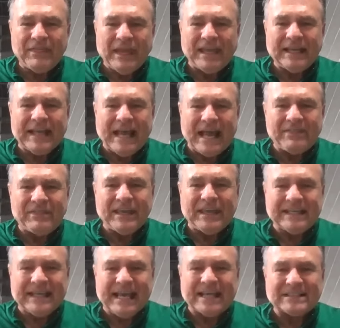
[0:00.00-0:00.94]
I
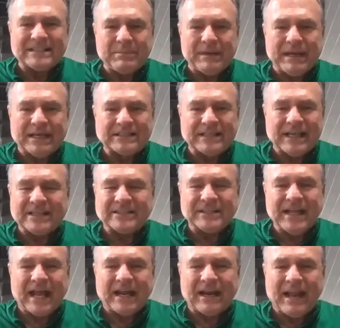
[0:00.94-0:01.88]
think that's the biggest thing. It's
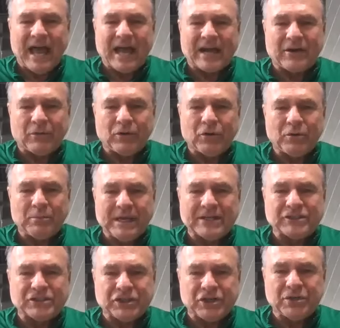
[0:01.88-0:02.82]
not a locker room
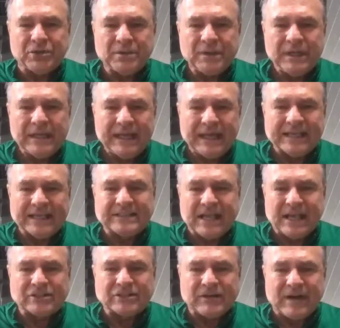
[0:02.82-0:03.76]
issue. It's
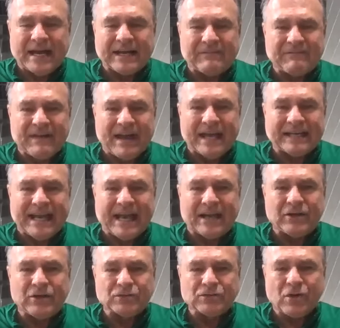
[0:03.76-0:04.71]
us trying to find
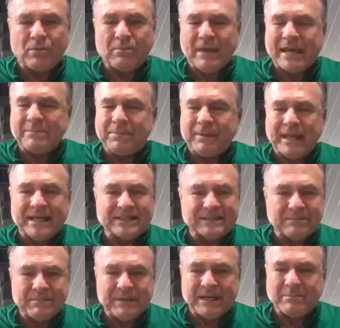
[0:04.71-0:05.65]
out who's going to make
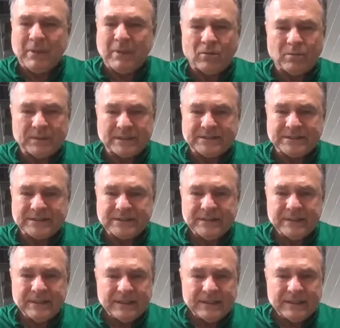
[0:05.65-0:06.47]
plays in big moments.